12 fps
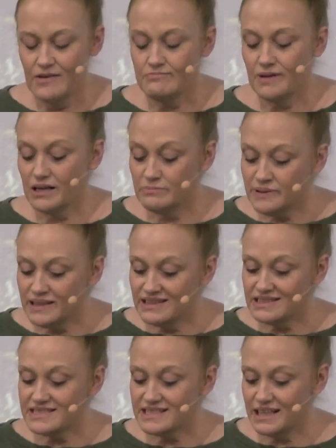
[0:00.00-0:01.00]
My
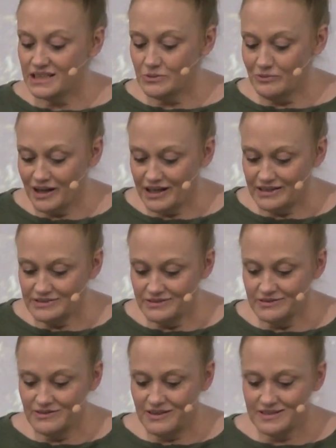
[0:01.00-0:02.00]
biggest takeaway
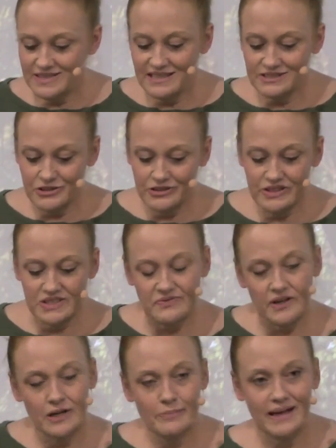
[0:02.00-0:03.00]
is that during this
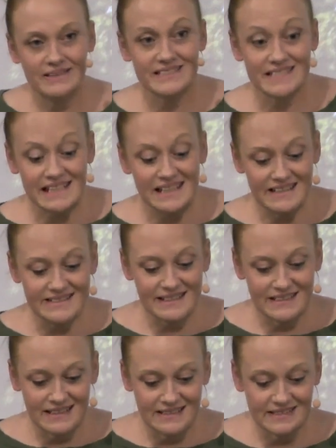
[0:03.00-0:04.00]
very bad
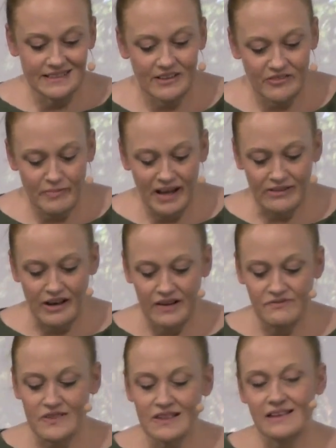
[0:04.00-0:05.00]
season of my
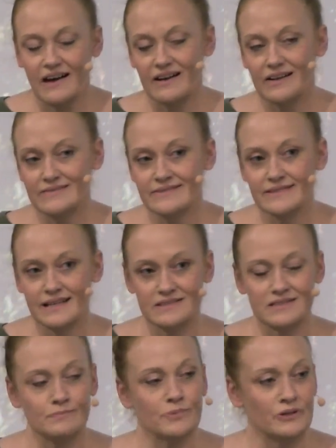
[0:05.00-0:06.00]
life, the lies
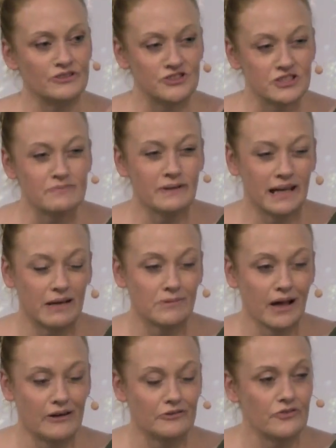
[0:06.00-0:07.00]
at some point just became
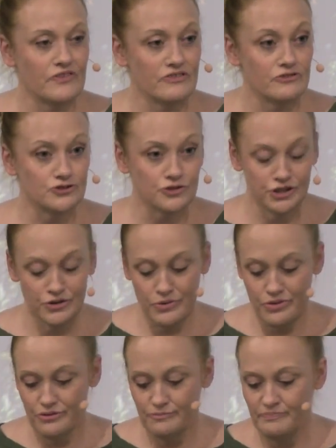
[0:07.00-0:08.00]
louder than the
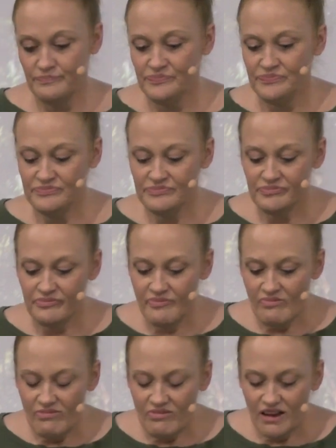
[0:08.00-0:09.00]
truth.
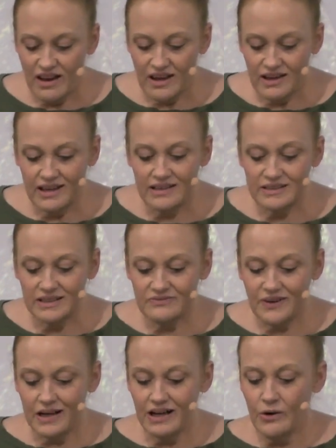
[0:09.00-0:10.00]
And
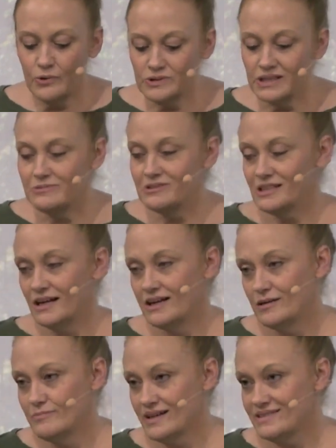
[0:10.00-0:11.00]
if I only
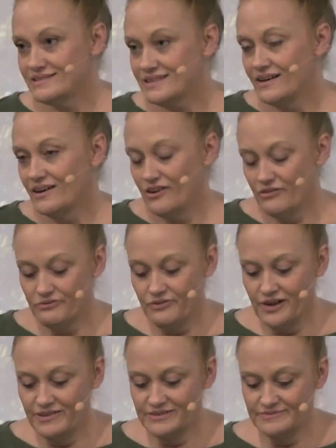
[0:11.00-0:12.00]
rely on myself,
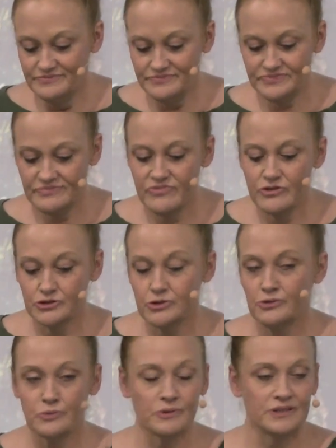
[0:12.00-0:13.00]
the
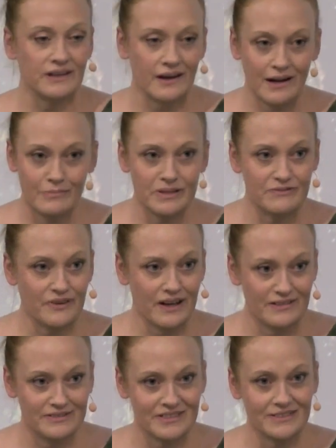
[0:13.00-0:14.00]
truth will not be
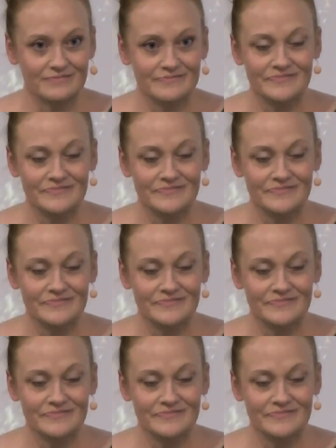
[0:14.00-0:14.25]
found.